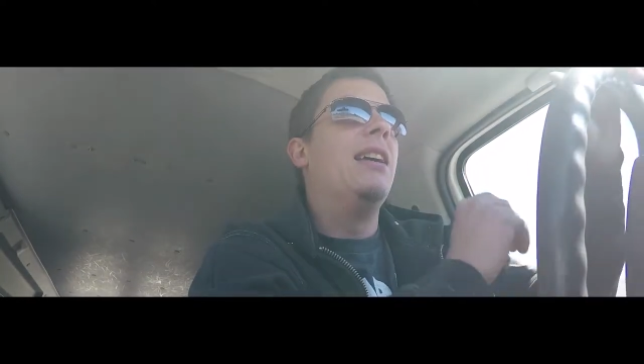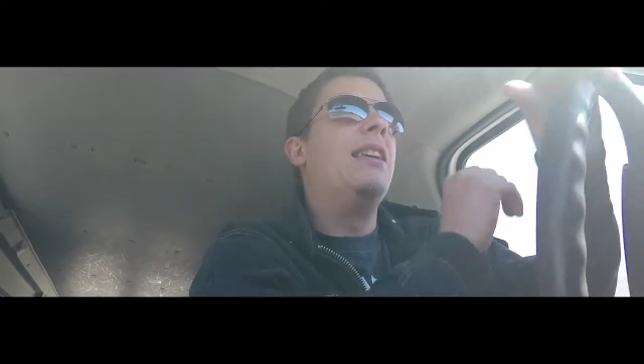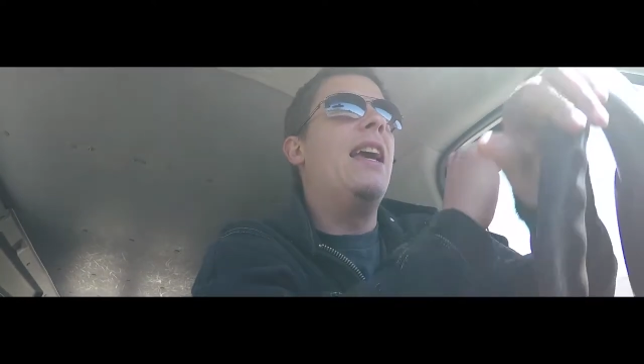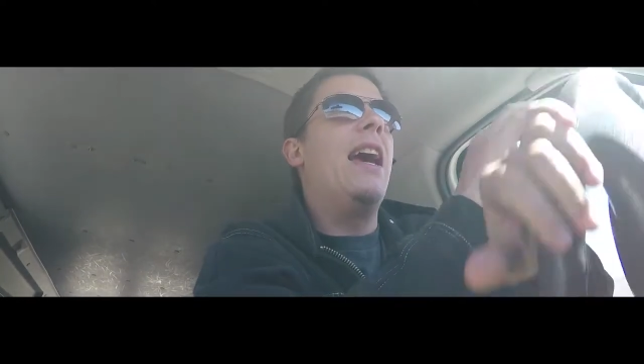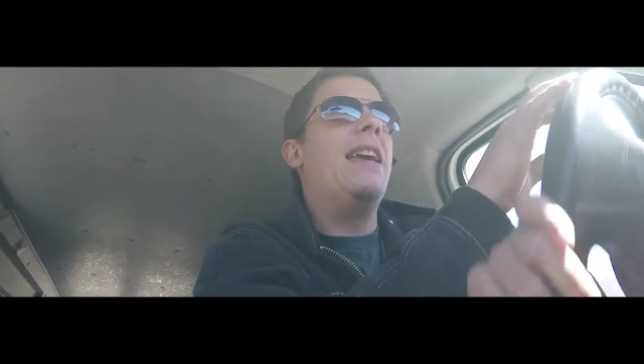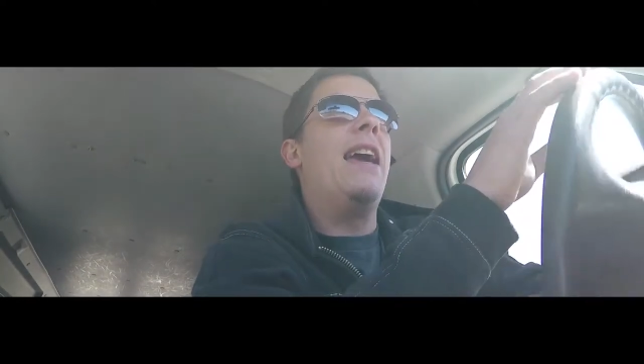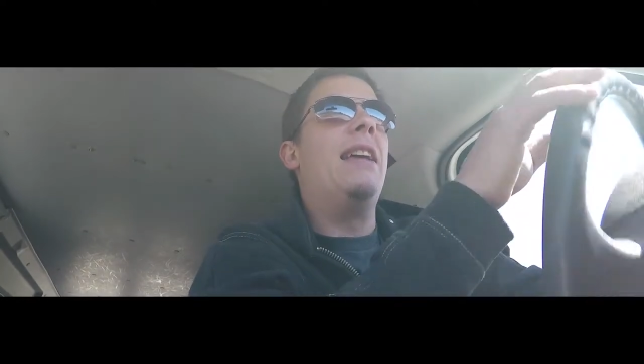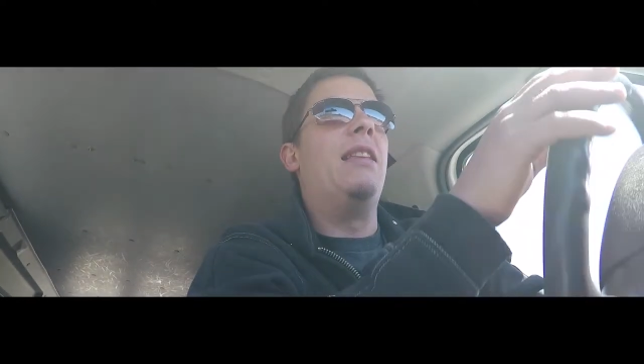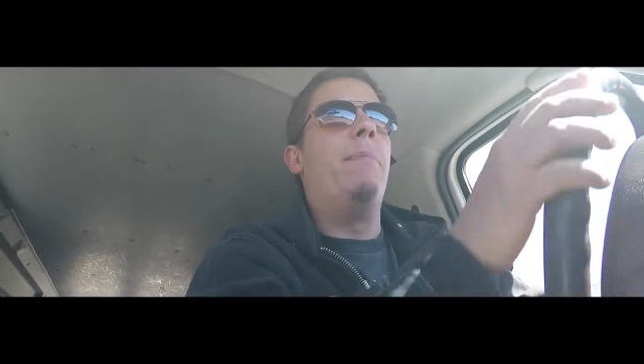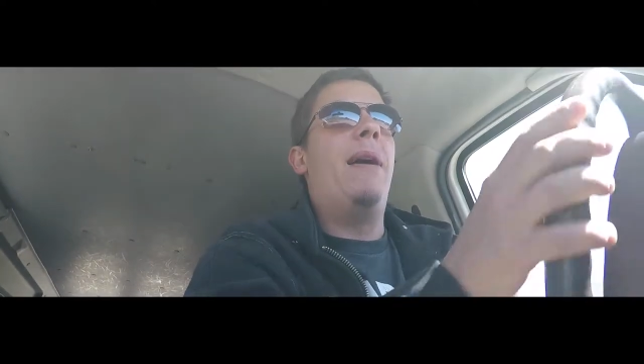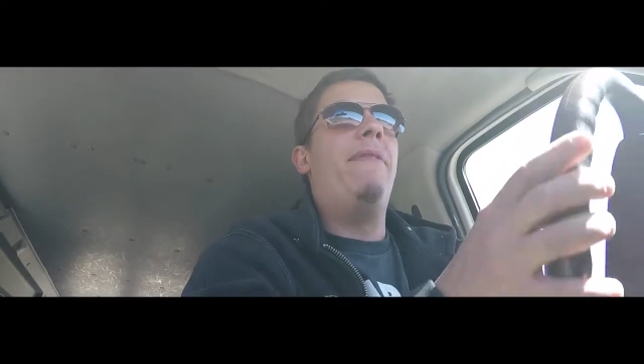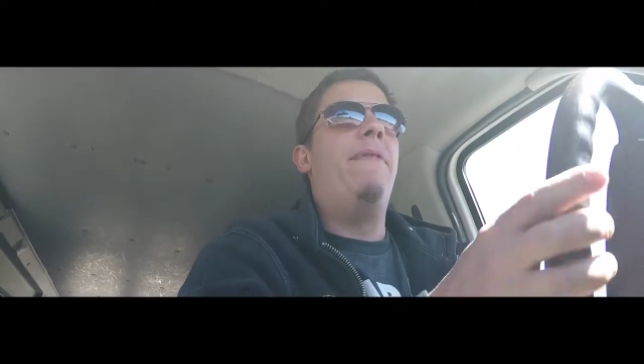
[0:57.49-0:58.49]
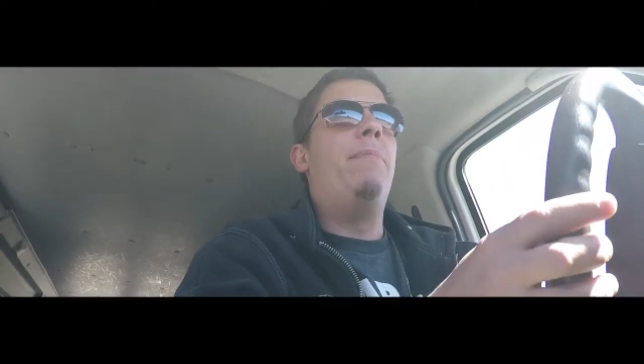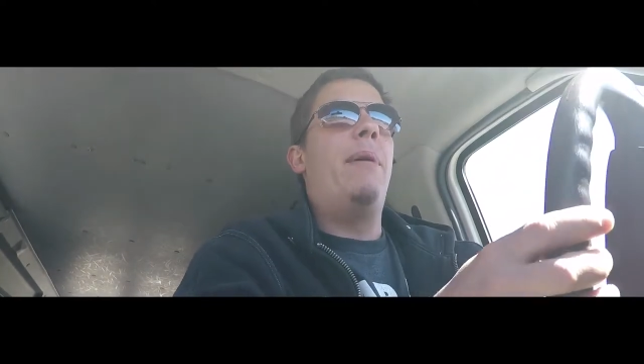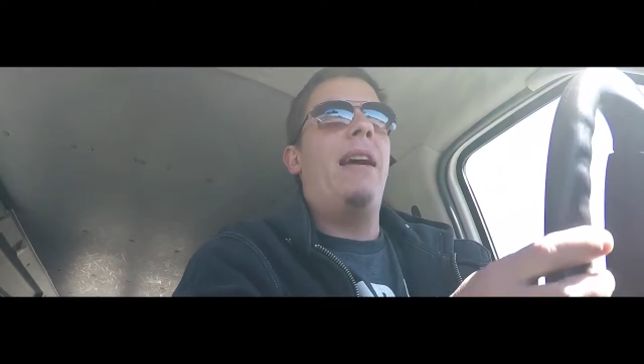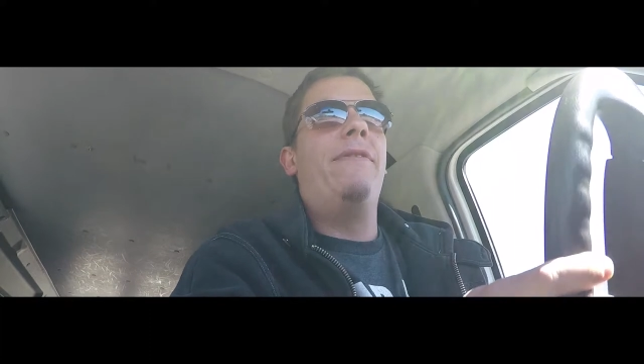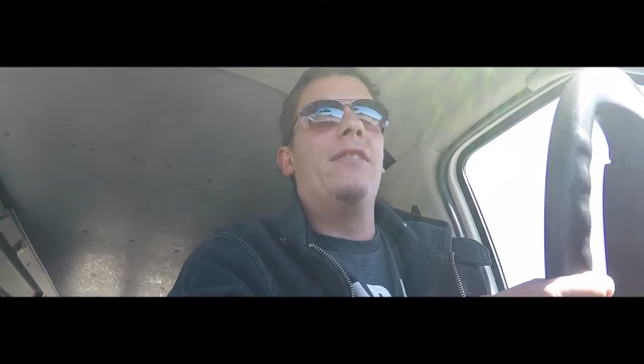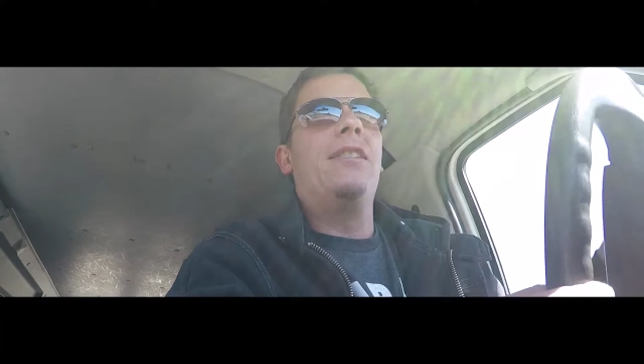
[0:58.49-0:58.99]
Yeah, yeah, the
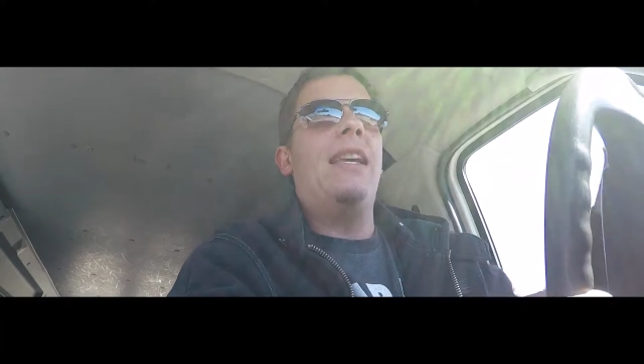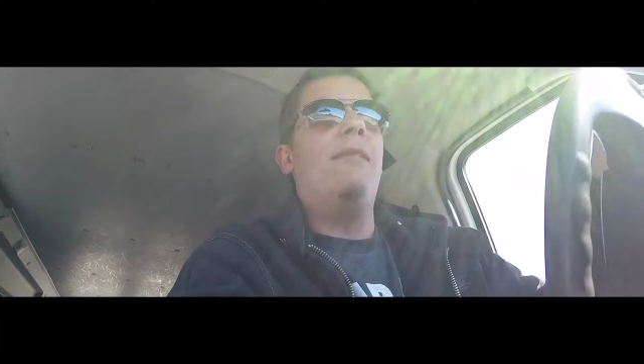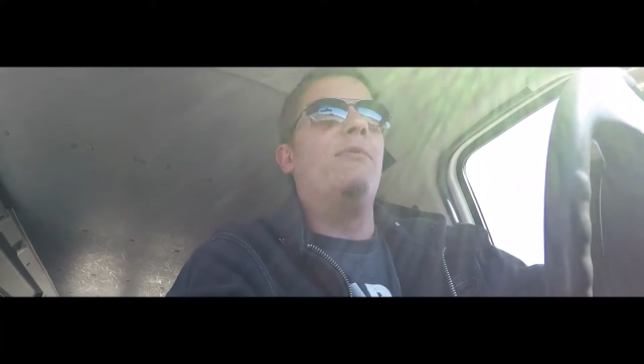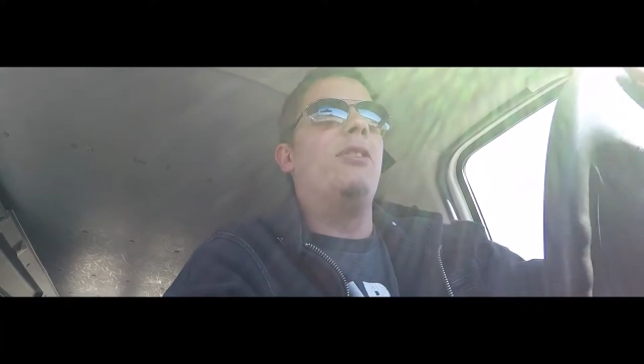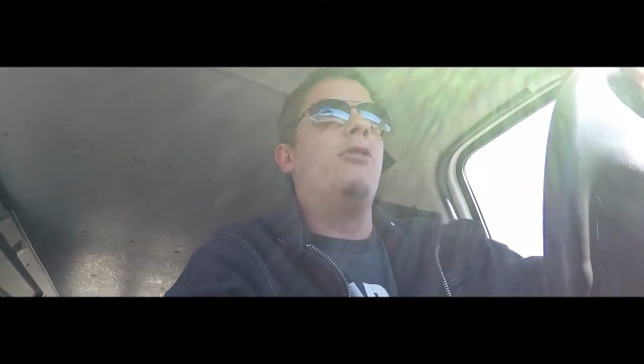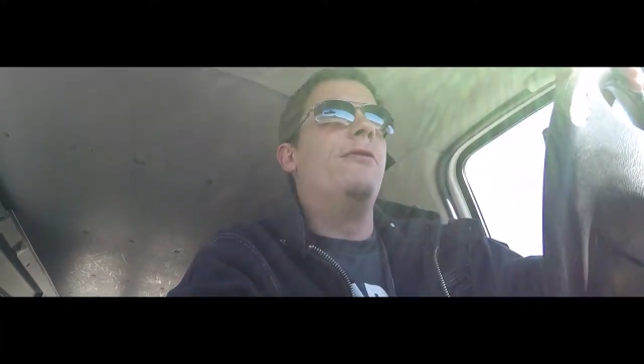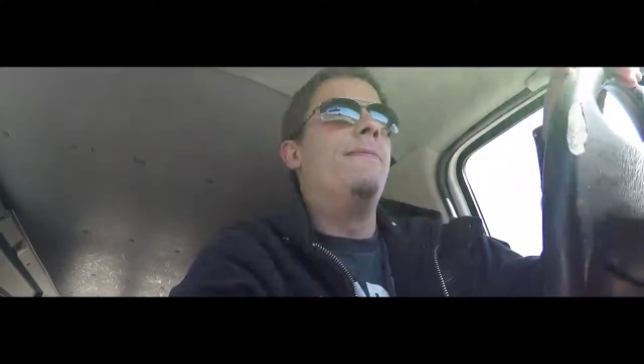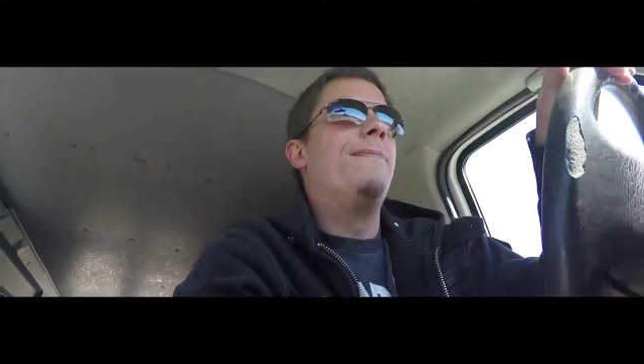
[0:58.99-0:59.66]
breakfast sandwich